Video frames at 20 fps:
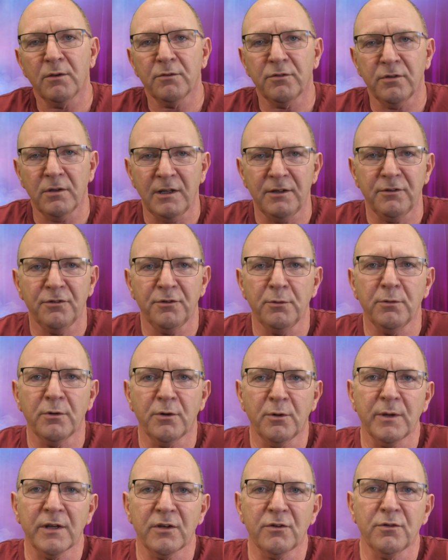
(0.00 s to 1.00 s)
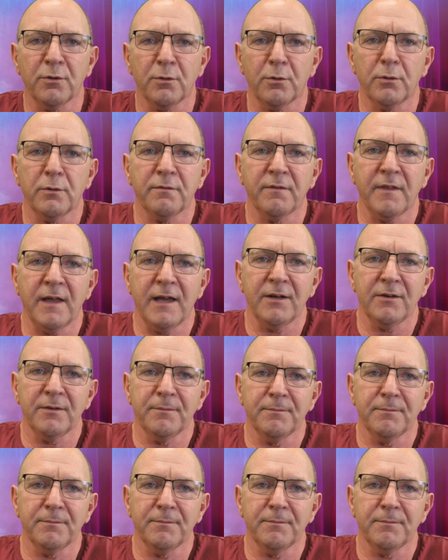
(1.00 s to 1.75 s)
So let's do a quick tour of that.